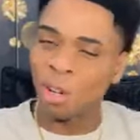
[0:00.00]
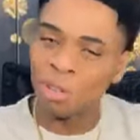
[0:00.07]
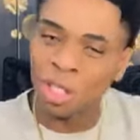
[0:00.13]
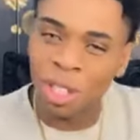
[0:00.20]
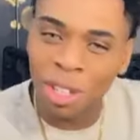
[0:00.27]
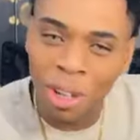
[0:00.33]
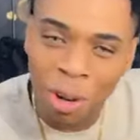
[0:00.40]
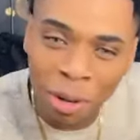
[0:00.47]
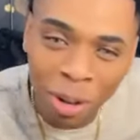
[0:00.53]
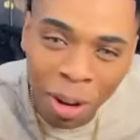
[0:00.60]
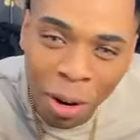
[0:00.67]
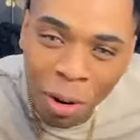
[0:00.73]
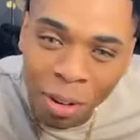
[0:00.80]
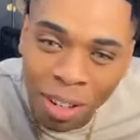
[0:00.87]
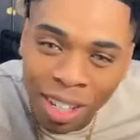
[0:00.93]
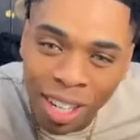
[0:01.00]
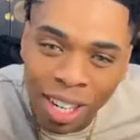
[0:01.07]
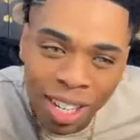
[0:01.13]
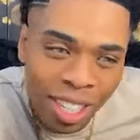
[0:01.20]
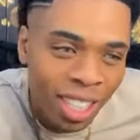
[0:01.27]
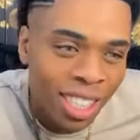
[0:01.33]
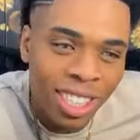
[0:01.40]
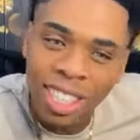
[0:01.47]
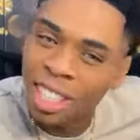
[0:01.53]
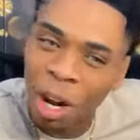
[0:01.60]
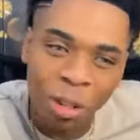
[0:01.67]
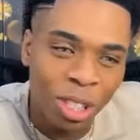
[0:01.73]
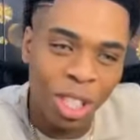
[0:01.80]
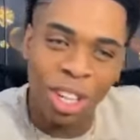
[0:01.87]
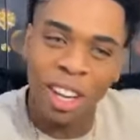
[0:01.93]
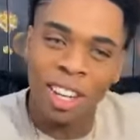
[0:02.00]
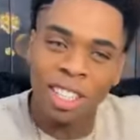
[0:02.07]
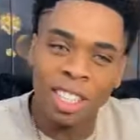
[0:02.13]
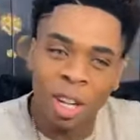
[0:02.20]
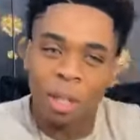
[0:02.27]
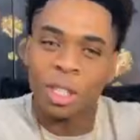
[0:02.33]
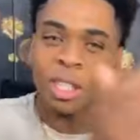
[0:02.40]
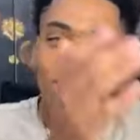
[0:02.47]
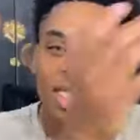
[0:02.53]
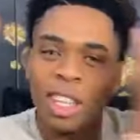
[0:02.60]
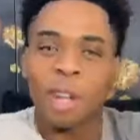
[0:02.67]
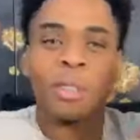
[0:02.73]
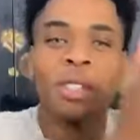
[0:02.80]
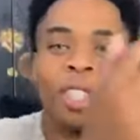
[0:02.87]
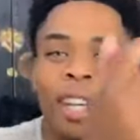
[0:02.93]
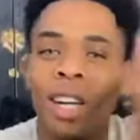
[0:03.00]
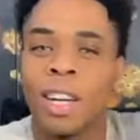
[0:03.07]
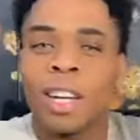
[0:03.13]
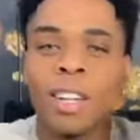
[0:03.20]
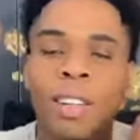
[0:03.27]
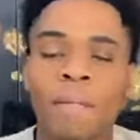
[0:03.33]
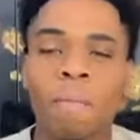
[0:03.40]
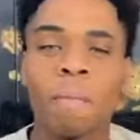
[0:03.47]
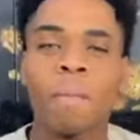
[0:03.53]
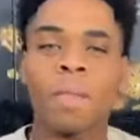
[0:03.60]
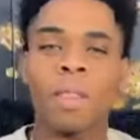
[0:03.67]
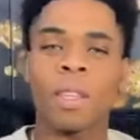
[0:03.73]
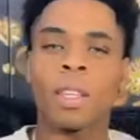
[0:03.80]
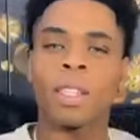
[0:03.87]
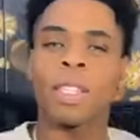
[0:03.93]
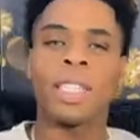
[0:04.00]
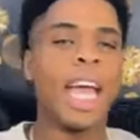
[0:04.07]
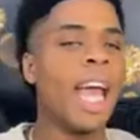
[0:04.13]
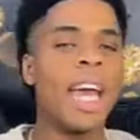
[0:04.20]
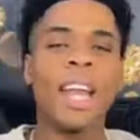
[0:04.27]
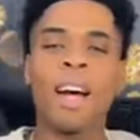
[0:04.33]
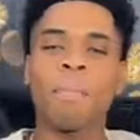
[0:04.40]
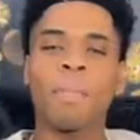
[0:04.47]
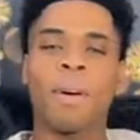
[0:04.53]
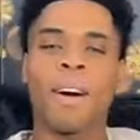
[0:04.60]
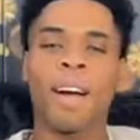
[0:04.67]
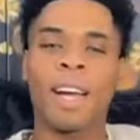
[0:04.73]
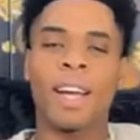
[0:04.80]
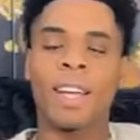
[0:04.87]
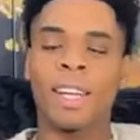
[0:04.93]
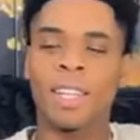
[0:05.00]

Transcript: Don't you know no good? Don't you? Tear it up, boy.